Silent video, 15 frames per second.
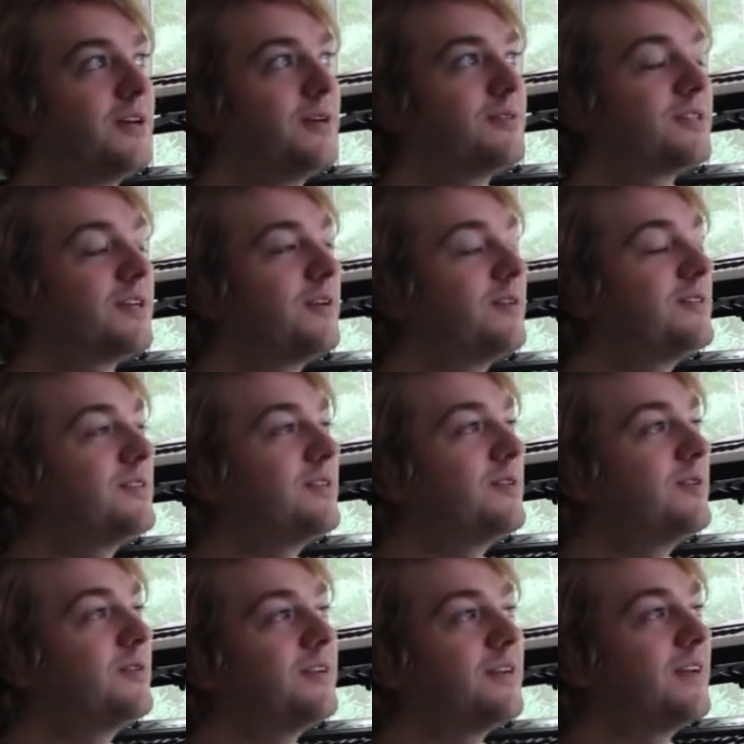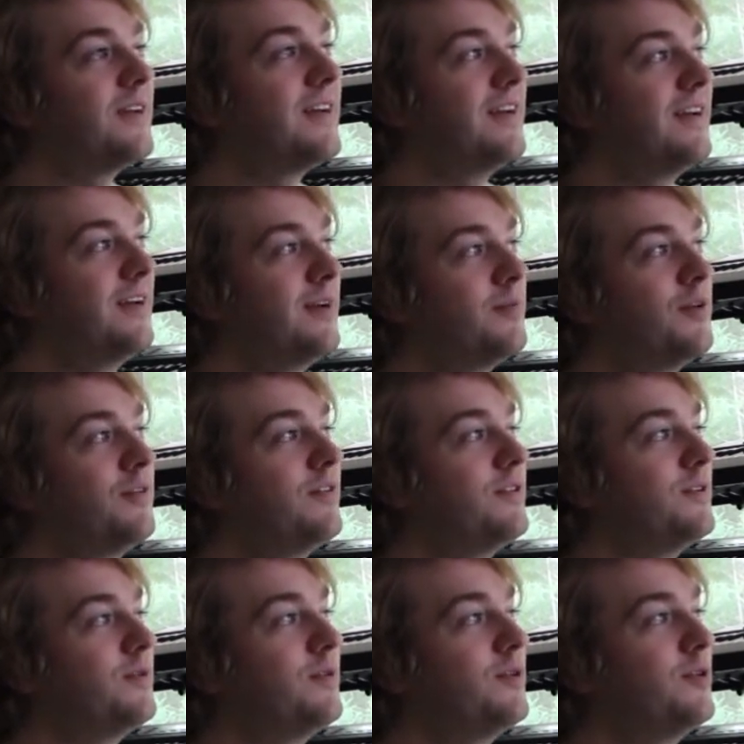I was going to and moving
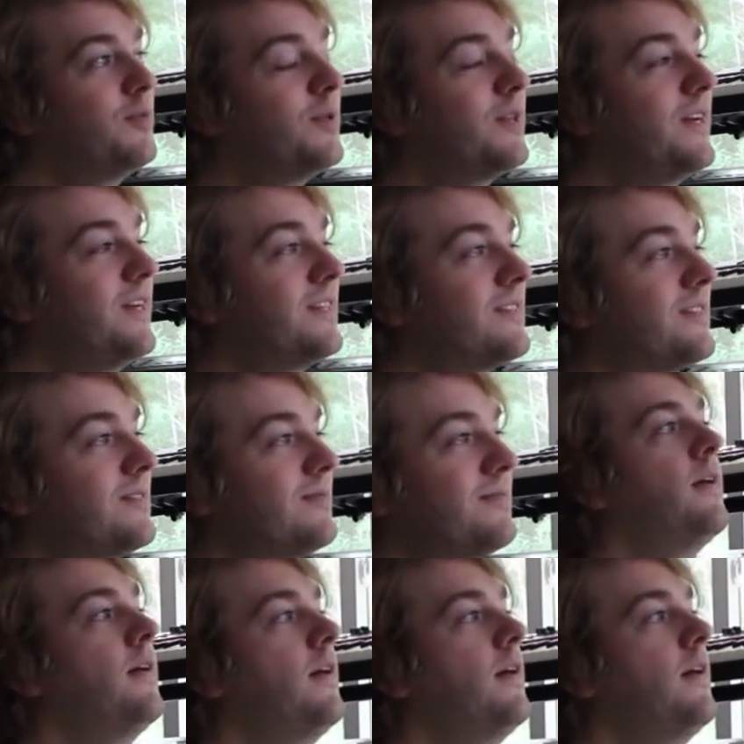to a new place.